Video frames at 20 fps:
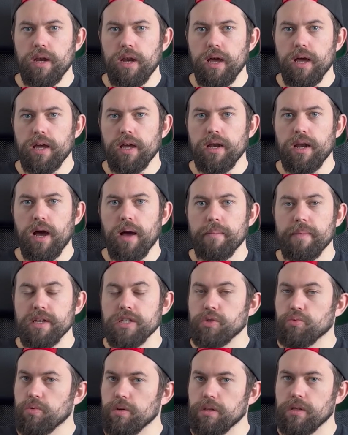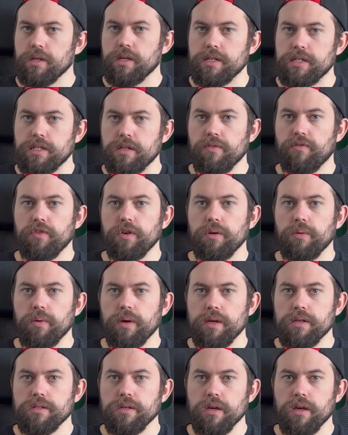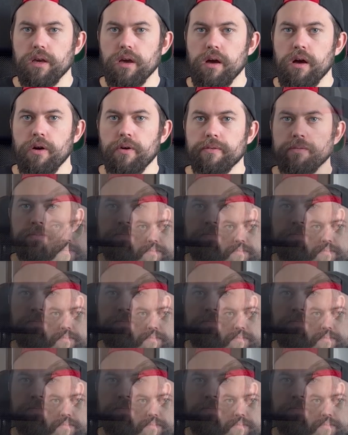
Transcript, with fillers: economics released a few weeks ago.